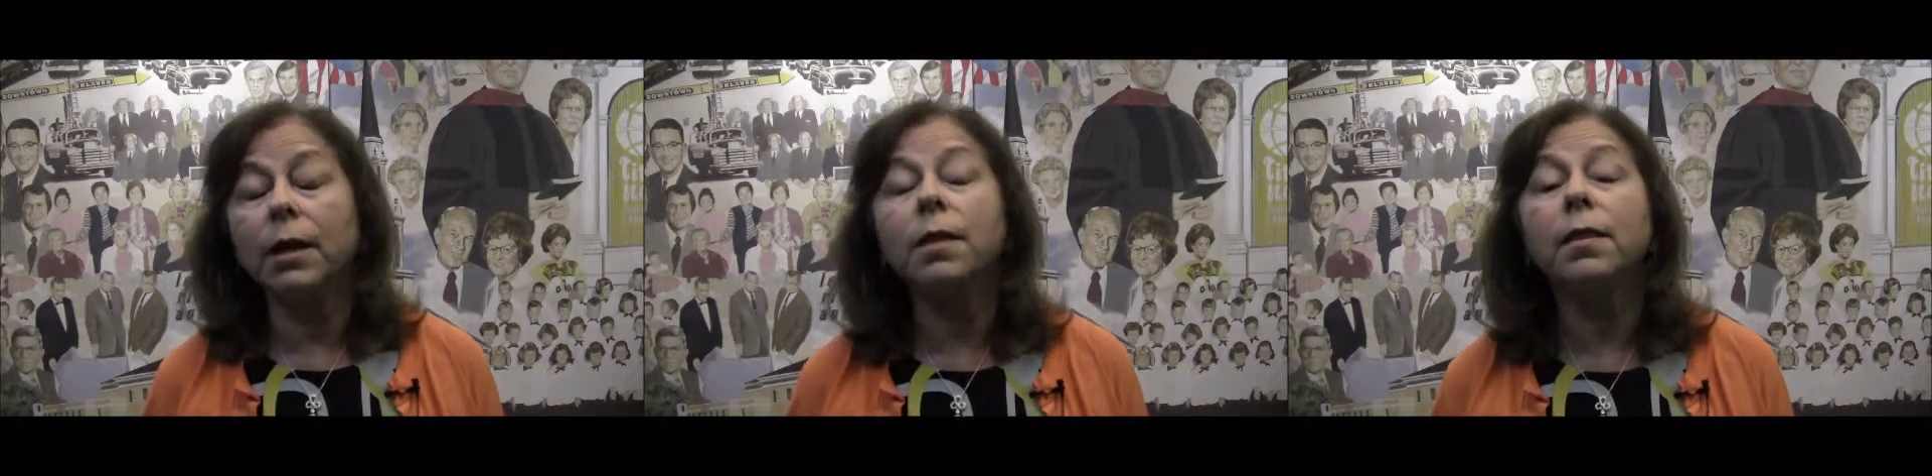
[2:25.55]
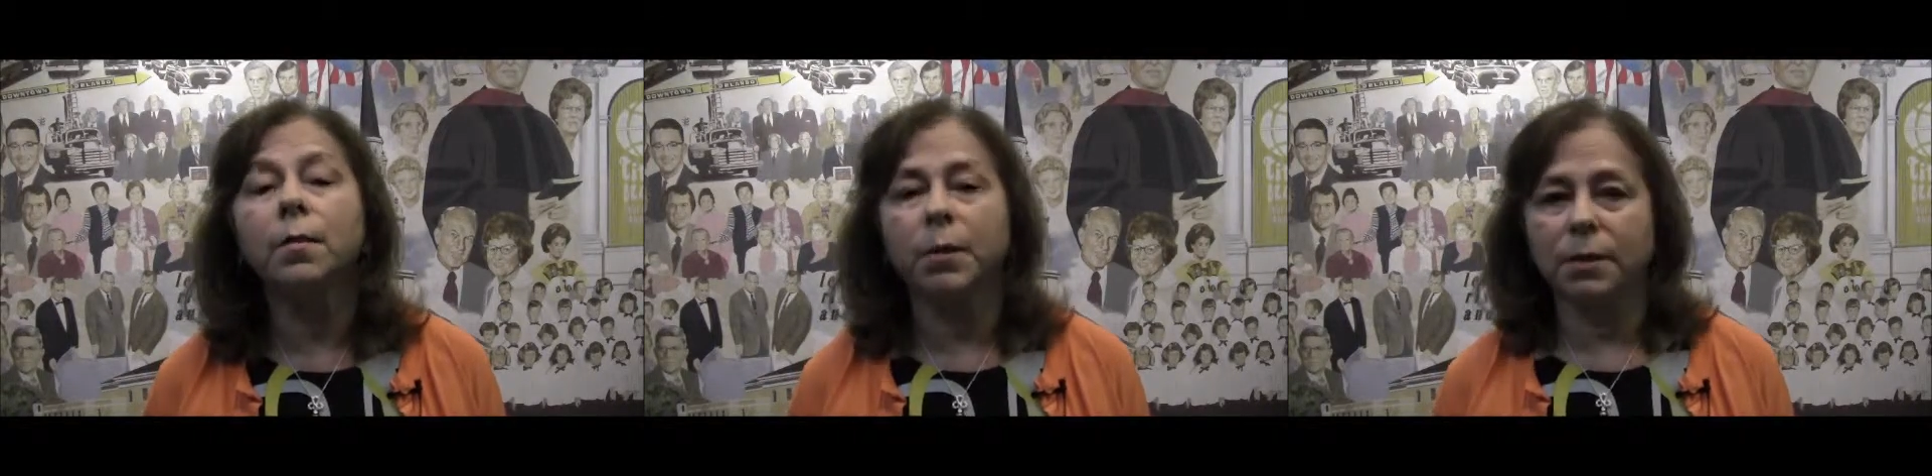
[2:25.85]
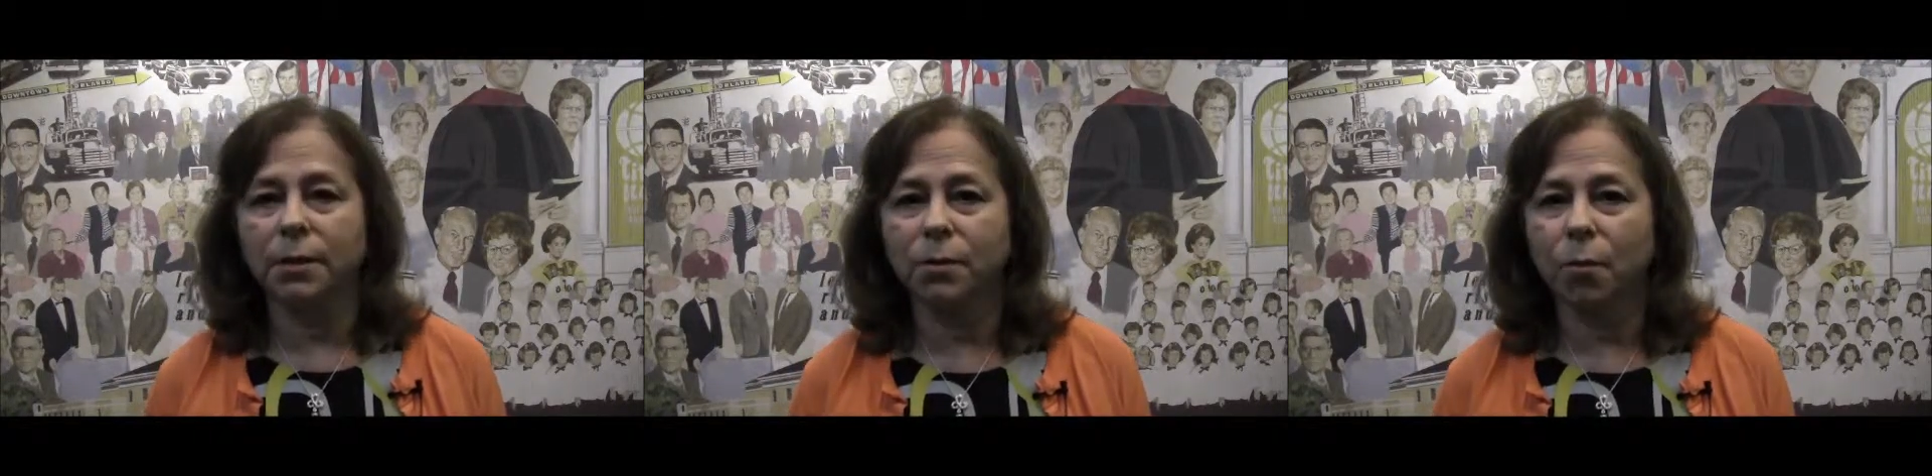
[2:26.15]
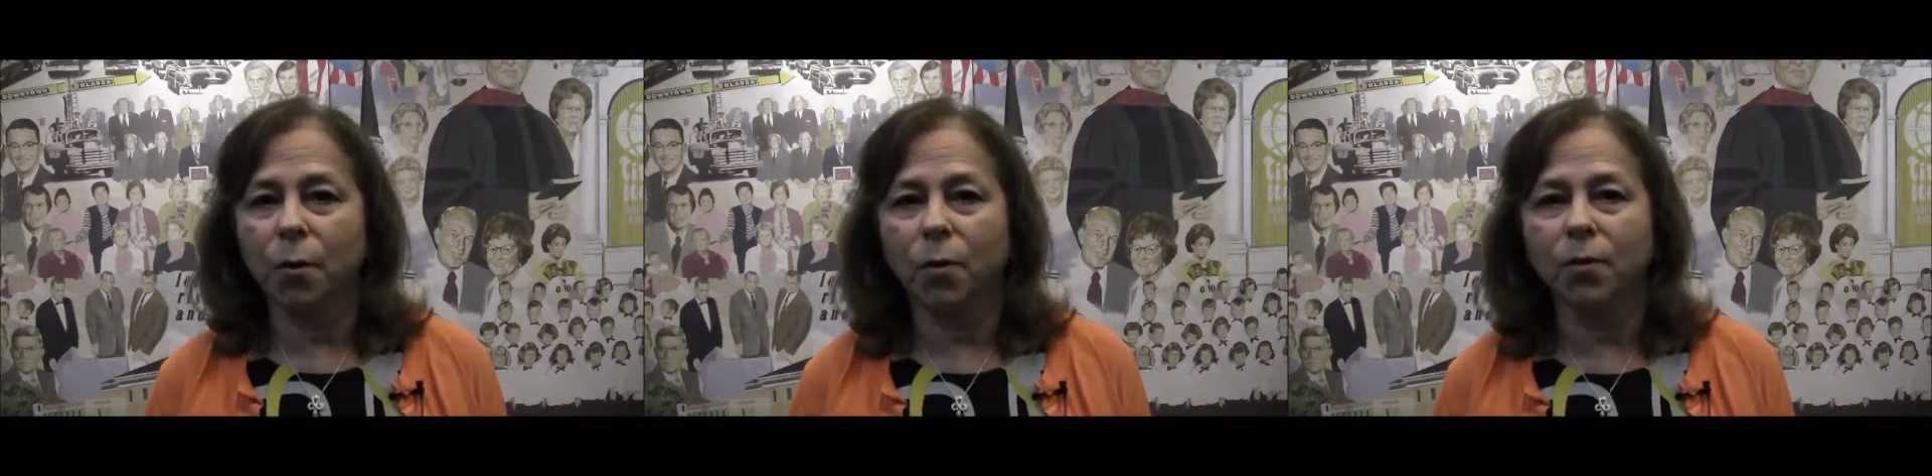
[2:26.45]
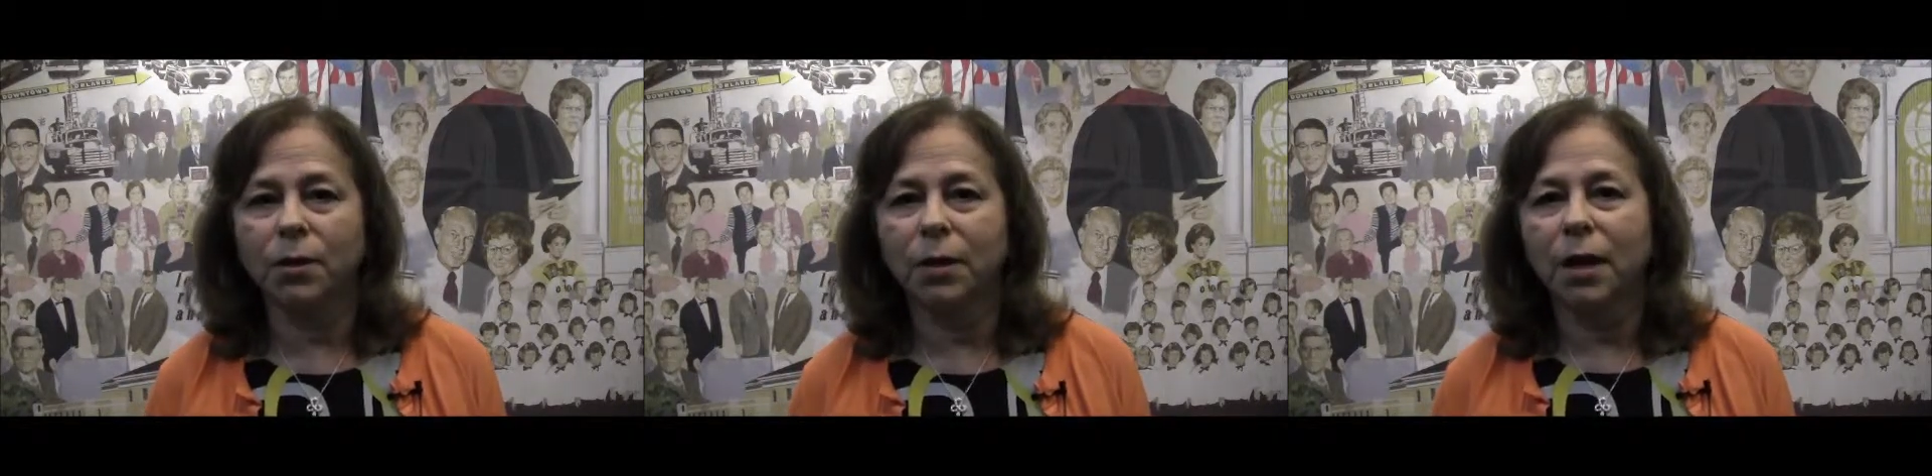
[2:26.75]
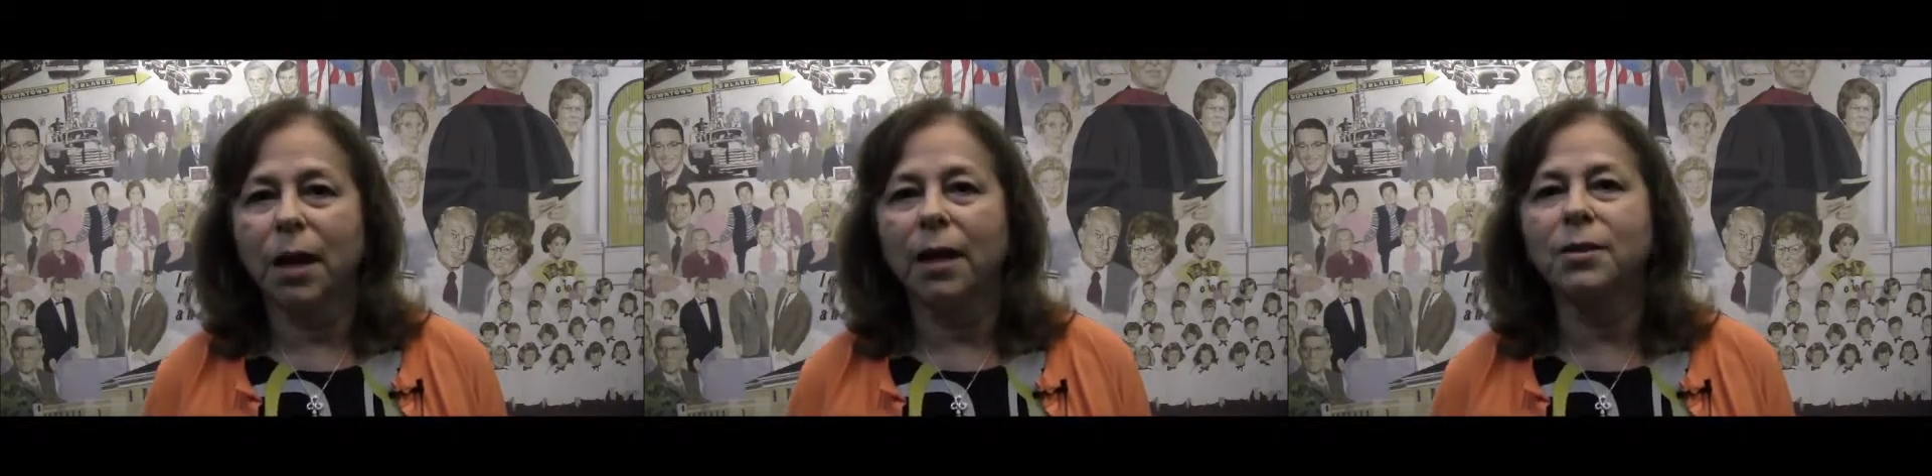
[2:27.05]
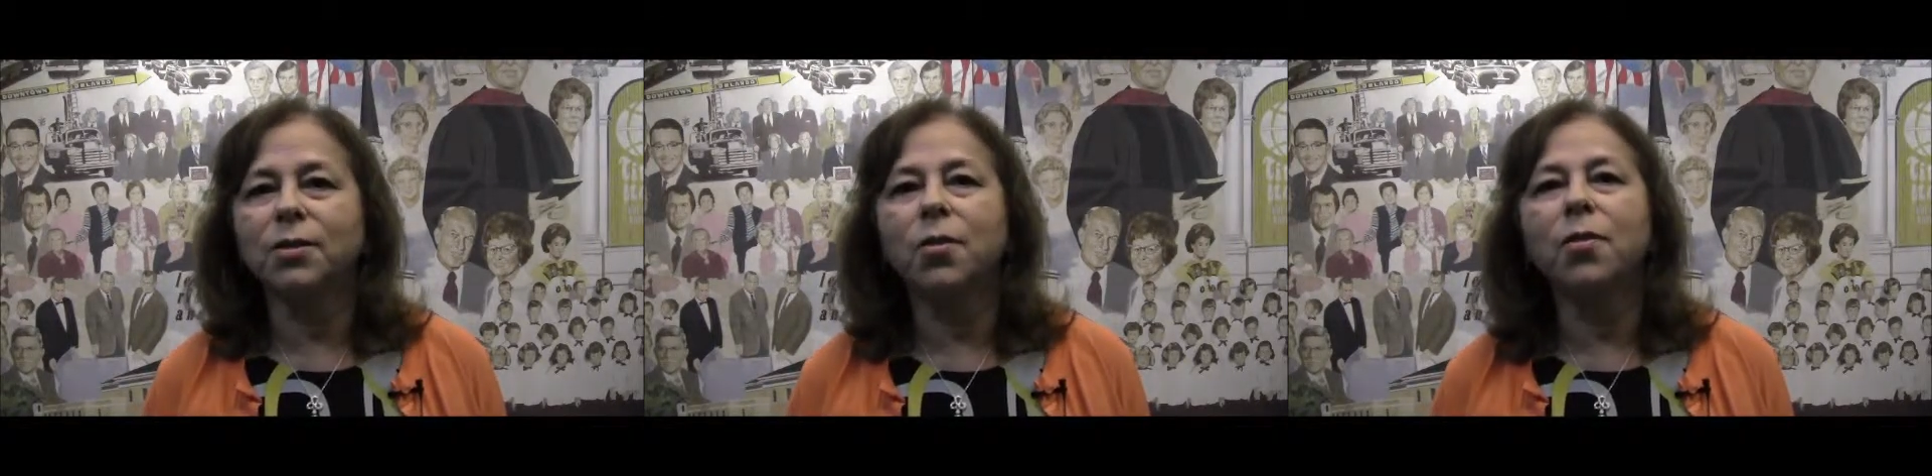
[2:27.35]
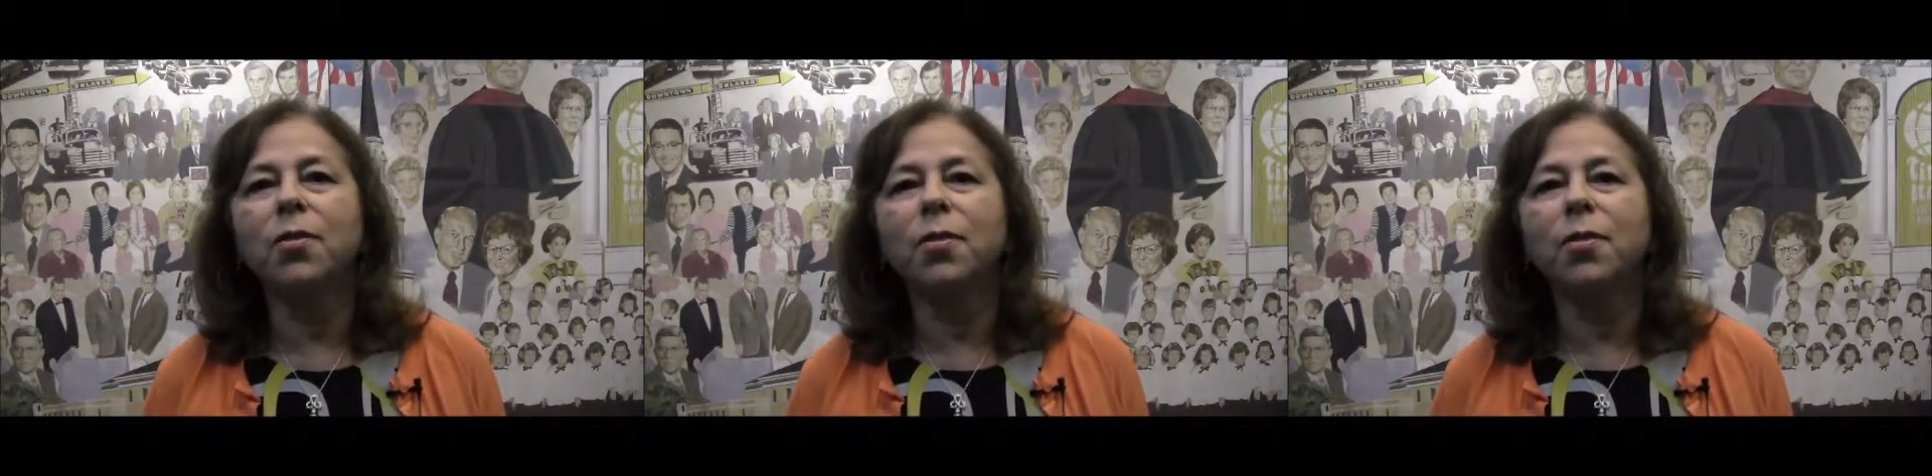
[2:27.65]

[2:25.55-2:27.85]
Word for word: in the business world. And so